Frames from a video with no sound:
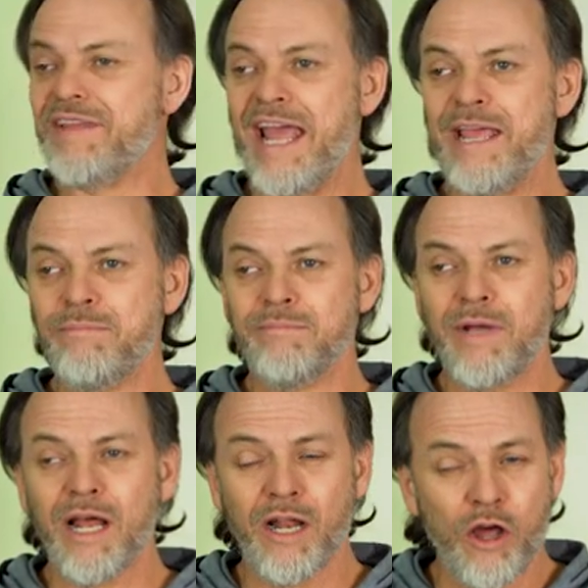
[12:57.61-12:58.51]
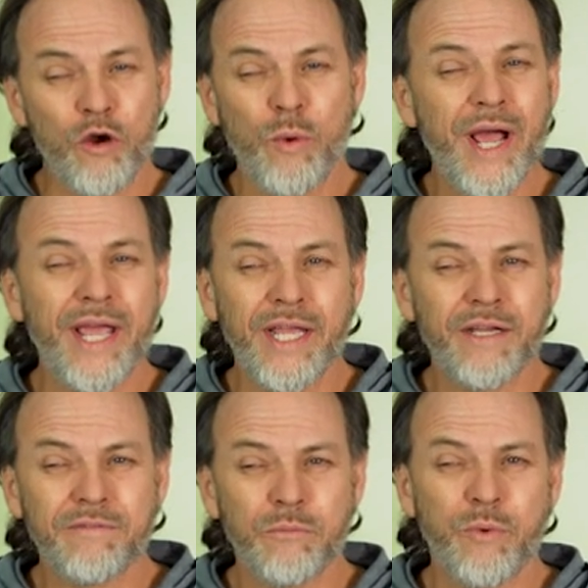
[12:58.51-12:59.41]
came a long way
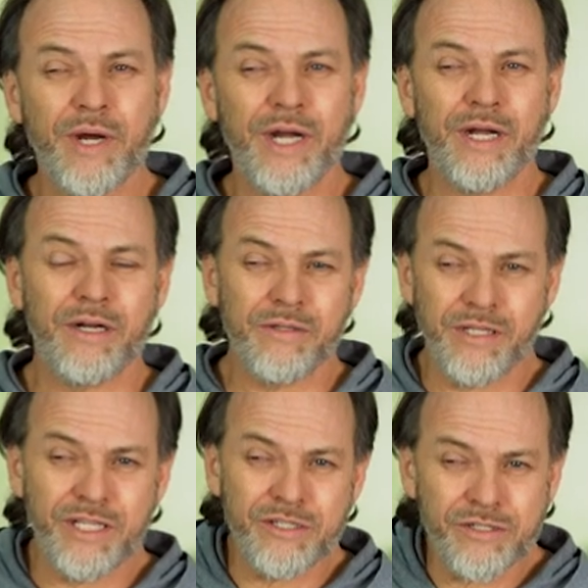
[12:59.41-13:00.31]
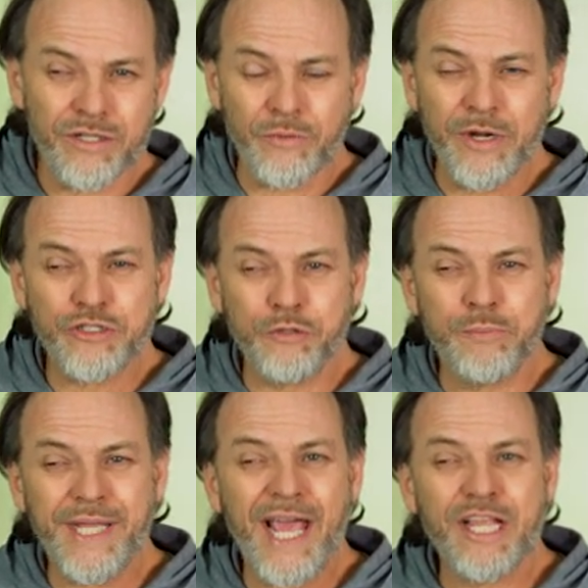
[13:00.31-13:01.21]
from where this original
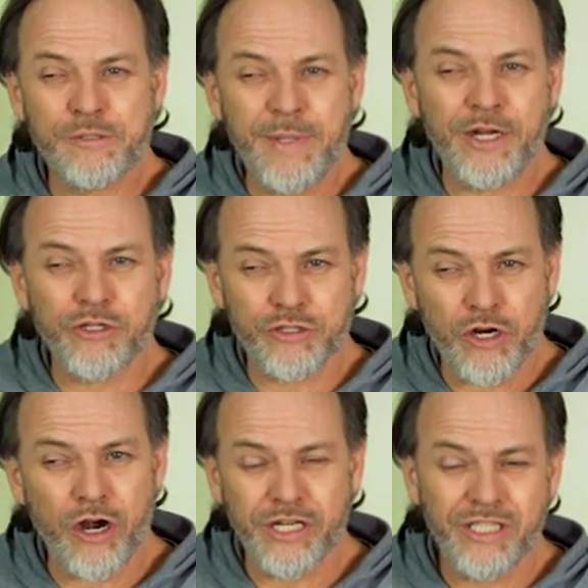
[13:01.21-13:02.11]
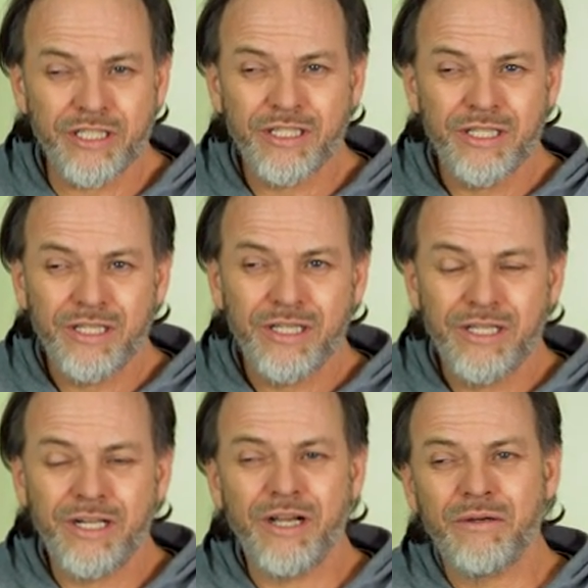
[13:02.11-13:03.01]
PA speaker started.
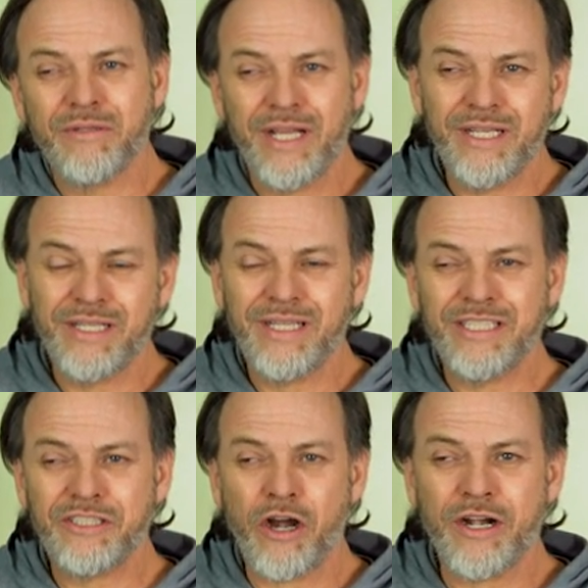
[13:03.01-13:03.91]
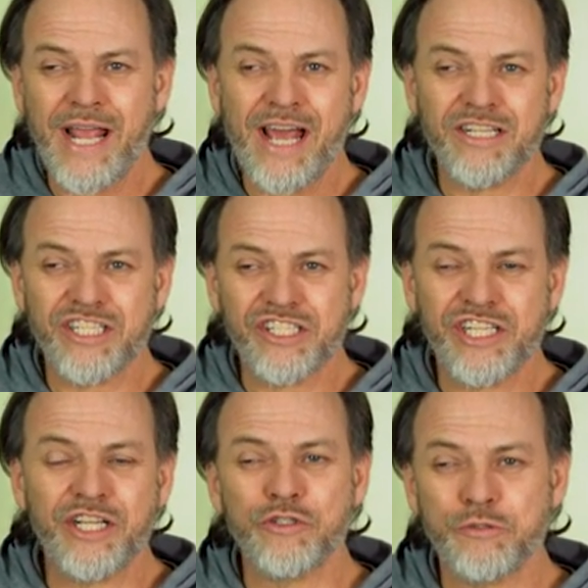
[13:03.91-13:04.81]
You know, they, they started out as a single